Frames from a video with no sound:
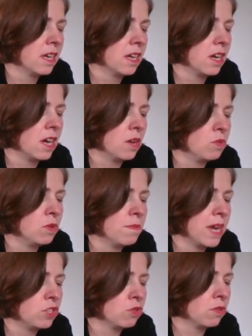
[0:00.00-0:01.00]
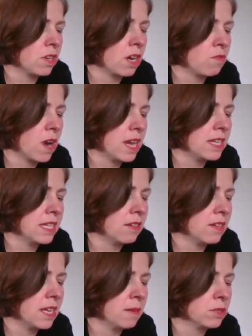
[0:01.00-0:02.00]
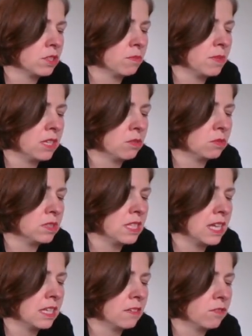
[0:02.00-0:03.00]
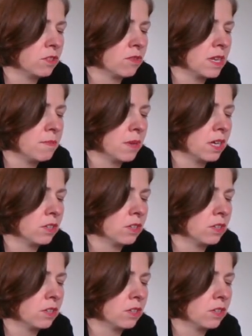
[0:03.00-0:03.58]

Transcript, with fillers: I would make sure that I write down epsilon equals negative 3 pi on